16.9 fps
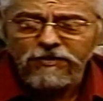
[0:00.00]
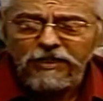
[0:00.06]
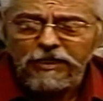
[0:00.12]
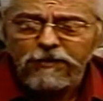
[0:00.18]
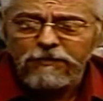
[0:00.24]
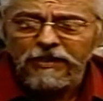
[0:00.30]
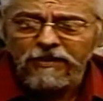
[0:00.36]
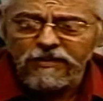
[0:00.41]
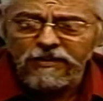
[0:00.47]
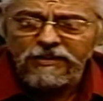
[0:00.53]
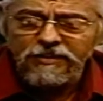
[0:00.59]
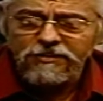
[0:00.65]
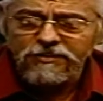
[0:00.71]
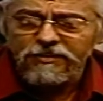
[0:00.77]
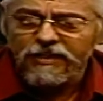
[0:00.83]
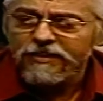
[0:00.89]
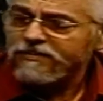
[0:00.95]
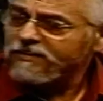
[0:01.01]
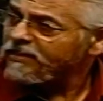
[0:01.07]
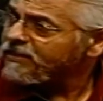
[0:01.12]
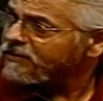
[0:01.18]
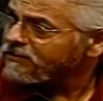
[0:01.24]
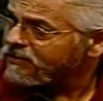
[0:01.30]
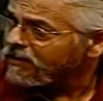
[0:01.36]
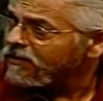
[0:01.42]
time they list that,
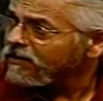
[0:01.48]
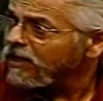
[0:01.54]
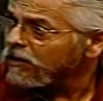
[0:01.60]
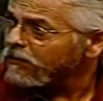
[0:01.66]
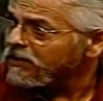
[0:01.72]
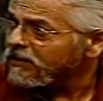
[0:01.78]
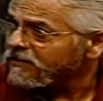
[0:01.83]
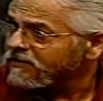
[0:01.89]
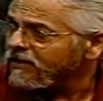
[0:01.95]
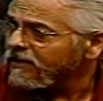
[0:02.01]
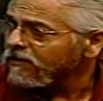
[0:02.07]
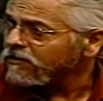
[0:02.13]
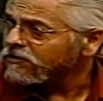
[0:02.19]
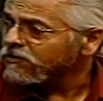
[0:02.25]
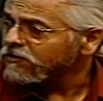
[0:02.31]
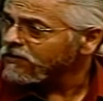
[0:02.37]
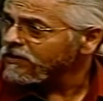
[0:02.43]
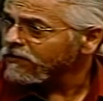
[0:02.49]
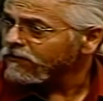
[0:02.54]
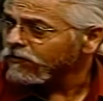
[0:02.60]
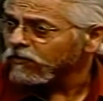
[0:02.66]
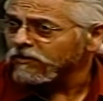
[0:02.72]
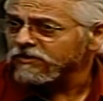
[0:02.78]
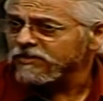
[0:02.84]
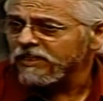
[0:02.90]
they tell how many talents are there.
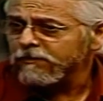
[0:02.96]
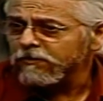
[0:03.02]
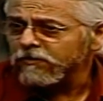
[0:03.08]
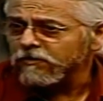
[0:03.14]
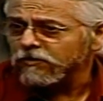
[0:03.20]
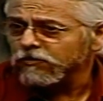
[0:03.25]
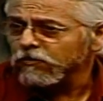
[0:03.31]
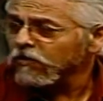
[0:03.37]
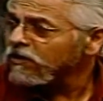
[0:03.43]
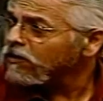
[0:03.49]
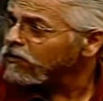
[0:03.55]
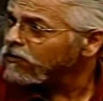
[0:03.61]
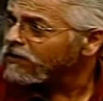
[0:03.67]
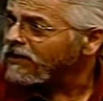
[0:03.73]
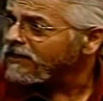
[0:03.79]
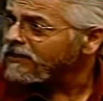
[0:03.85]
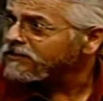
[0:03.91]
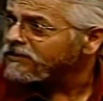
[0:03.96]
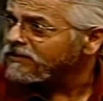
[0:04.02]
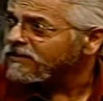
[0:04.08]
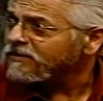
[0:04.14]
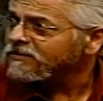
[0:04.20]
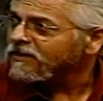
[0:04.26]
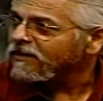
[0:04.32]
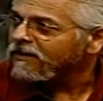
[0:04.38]
For example, there's one location
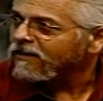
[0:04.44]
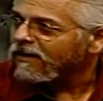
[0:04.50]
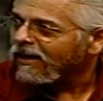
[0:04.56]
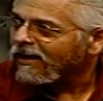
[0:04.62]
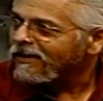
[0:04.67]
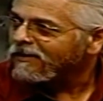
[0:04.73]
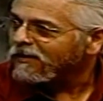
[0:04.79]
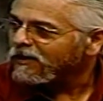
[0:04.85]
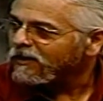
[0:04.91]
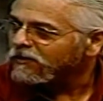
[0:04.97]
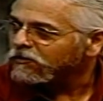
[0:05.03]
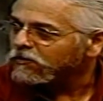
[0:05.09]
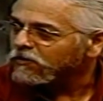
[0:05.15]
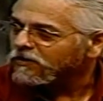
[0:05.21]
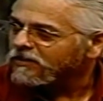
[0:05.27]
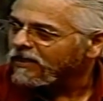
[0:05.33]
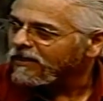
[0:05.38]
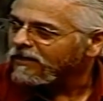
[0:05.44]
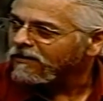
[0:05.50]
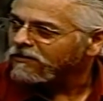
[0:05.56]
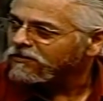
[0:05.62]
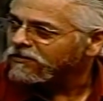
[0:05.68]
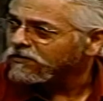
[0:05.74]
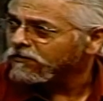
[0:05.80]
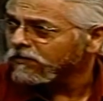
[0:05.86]
that's got 900
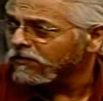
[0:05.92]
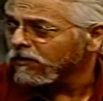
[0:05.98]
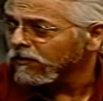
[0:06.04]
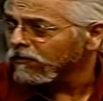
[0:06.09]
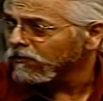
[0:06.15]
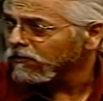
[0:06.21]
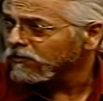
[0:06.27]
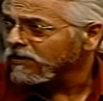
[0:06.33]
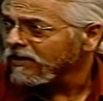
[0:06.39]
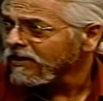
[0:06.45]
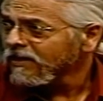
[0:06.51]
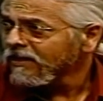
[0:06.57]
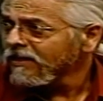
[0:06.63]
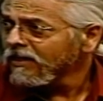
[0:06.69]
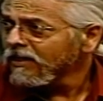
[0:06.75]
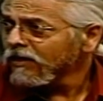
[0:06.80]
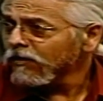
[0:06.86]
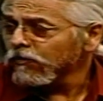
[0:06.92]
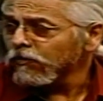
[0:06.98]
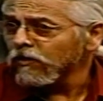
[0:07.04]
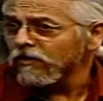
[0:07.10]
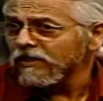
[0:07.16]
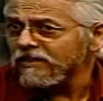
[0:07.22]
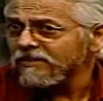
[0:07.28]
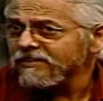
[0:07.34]
talents of gold.
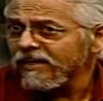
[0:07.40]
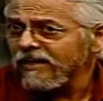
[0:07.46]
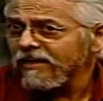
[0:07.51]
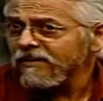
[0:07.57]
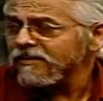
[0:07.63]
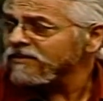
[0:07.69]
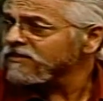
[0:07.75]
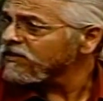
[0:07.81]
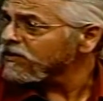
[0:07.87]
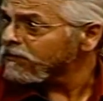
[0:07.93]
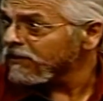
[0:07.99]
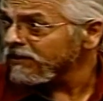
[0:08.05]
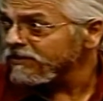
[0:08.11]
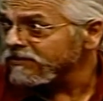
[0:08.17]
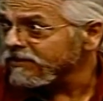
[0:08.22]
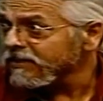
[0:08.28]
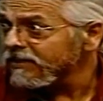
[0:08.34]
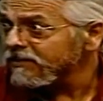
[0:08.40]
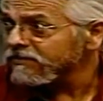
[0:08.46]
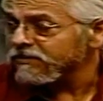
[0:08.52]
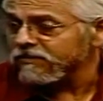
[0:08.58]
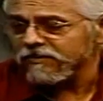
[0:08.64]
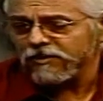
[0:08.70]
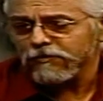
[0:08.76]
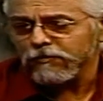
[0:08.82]
Well, a talent, to the best guess
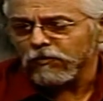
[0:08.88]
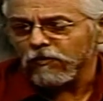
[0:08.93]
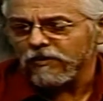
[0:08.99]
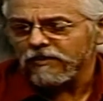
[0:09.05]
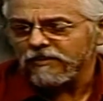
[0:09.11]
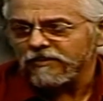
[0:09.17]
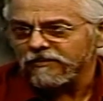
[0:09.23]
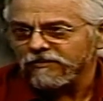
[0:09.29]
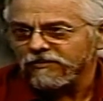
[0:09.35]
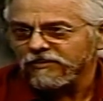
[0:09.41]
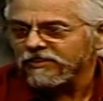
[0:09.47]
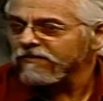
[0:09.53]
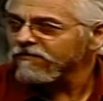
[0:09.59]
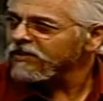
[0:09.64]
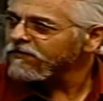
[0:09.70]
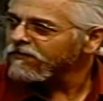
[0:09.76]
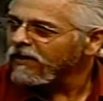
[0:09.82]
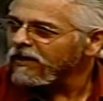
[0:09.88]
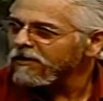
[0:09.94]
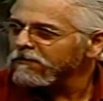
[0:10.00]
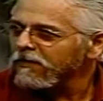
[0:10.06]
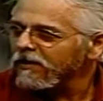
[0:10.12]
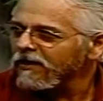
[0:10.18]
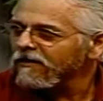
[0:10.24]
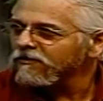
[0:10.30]
at this point, is
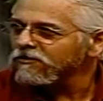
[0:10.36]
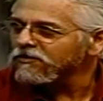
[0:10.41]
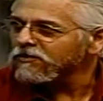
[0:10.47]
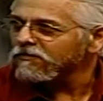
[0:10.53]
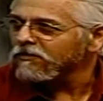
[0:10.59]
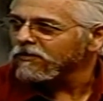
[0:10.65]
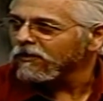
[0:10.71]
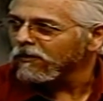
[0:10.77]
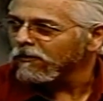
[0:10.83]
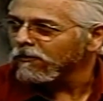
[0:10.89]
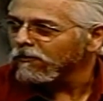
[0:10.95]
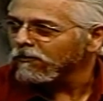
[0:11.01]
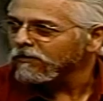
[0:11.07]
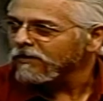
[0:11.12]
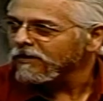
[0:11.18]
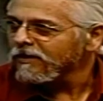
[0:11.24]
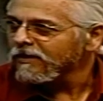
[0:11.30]
75 pounds of gold.